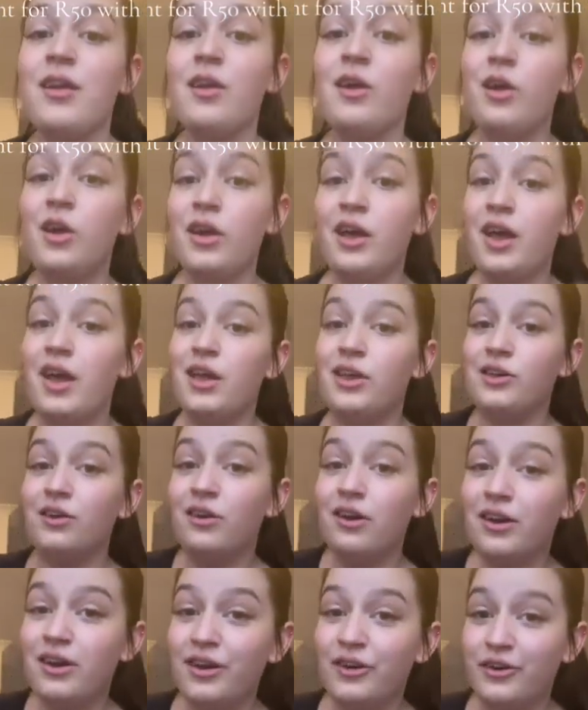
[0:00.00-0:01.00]
Okay, you
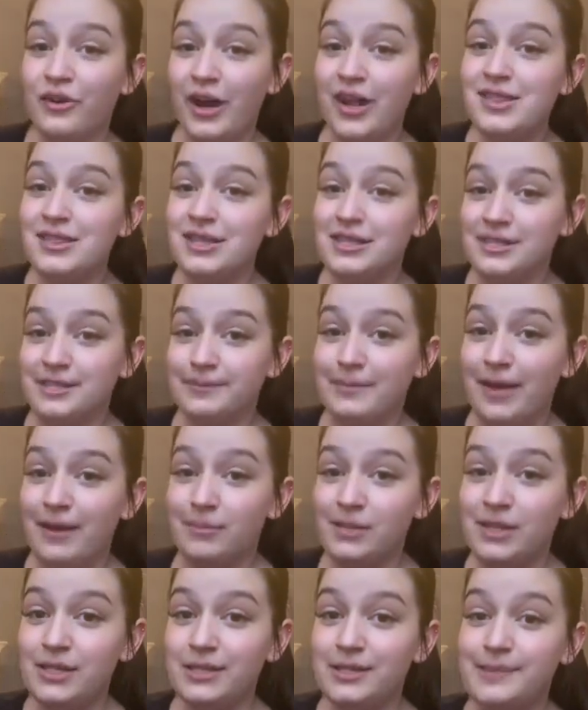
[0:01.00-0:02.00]
gotta grate these
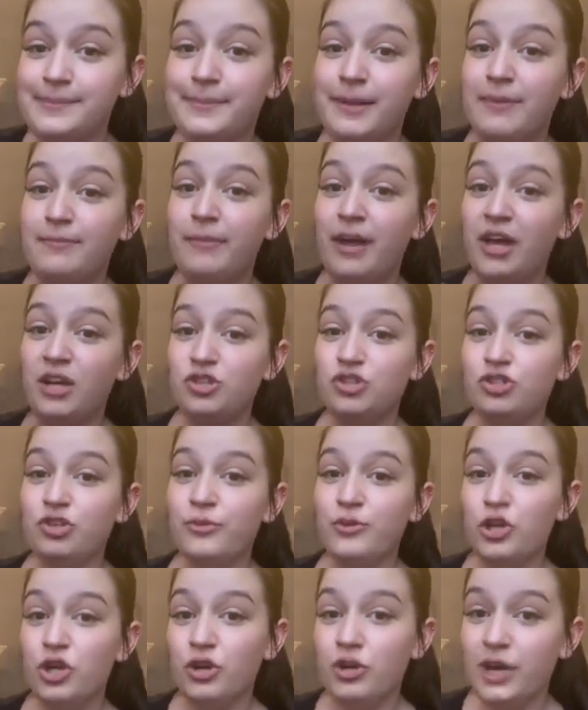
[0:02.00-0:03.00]
babies, but make sure
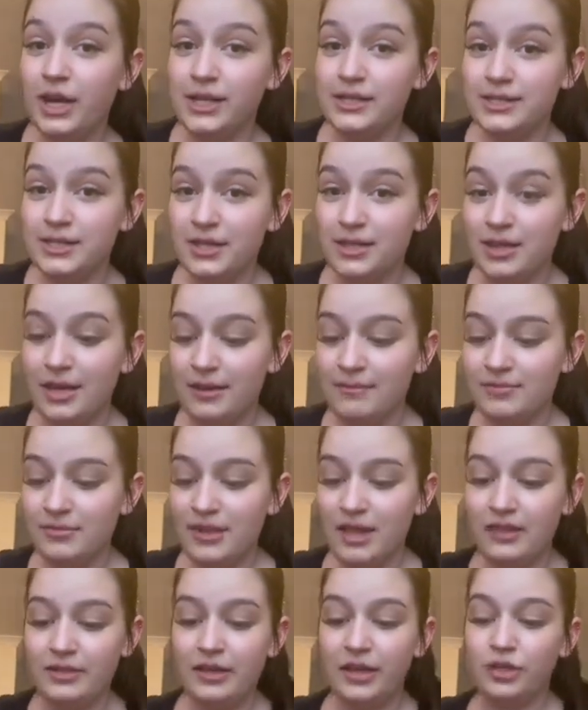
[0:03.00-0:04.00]
when you're grating them
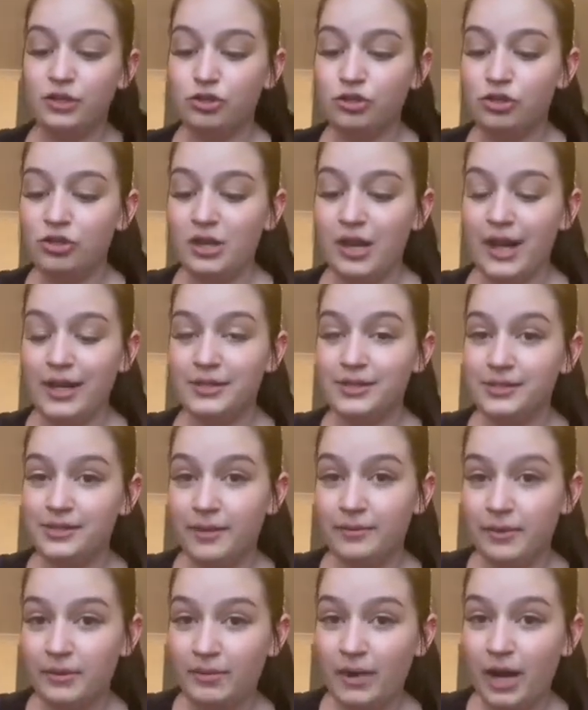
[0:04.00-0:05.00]
that they're in 2 like
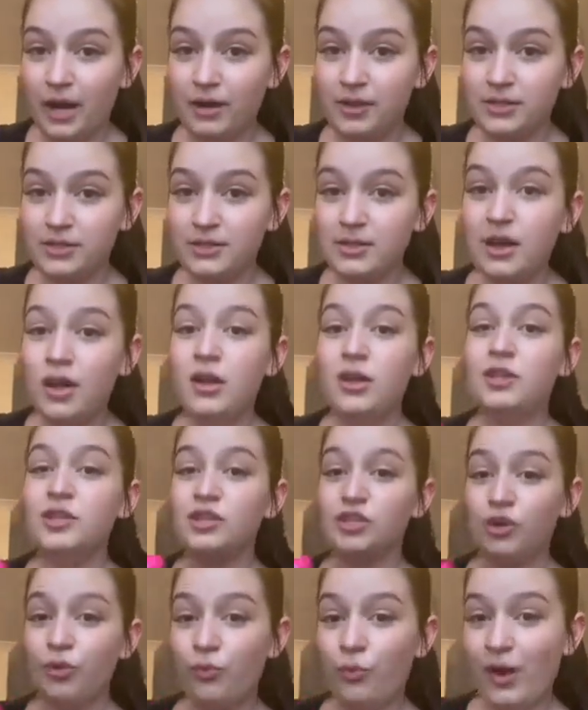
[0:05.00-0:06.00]
separate piles.
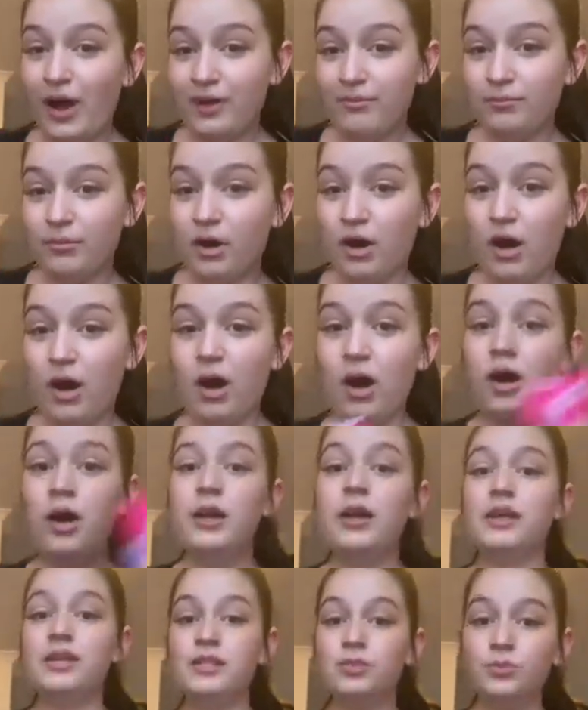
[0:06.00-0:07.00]
So 1 bar
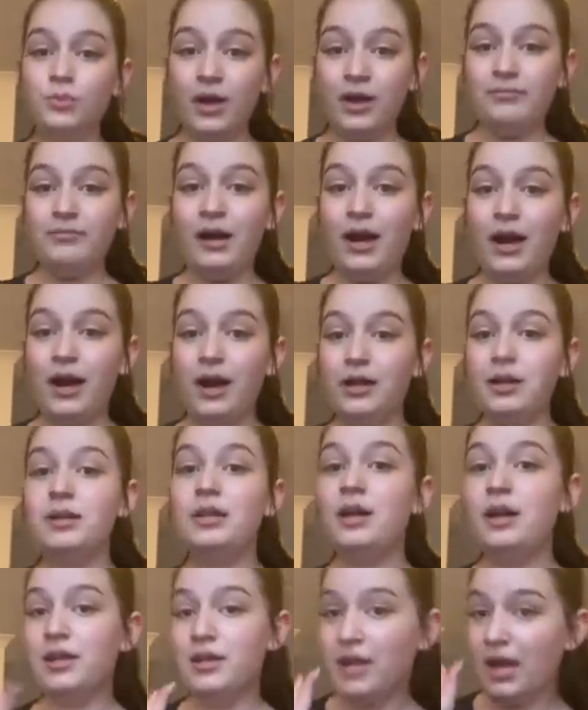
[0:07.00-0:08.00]
is 1 pile
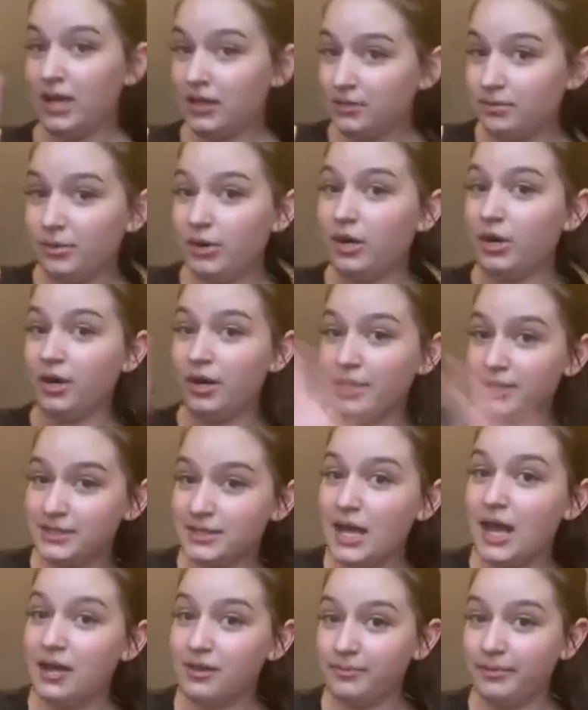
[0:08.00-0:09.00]
and the other bar is
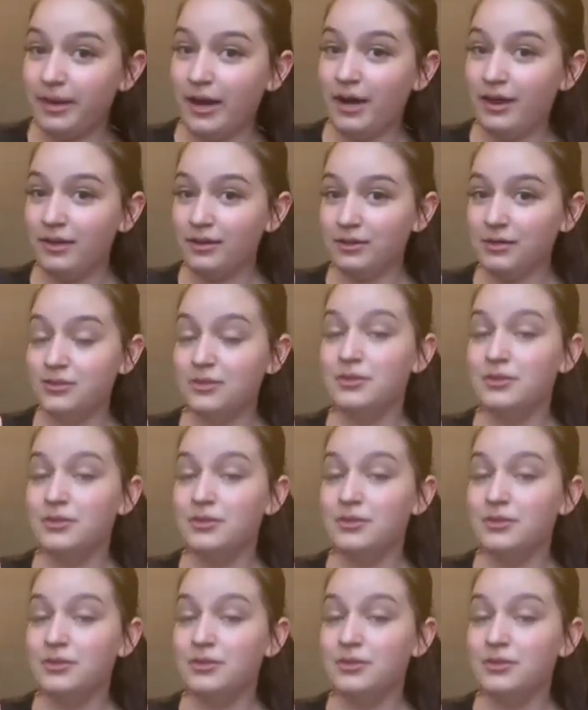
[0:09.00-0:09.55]
the other pile.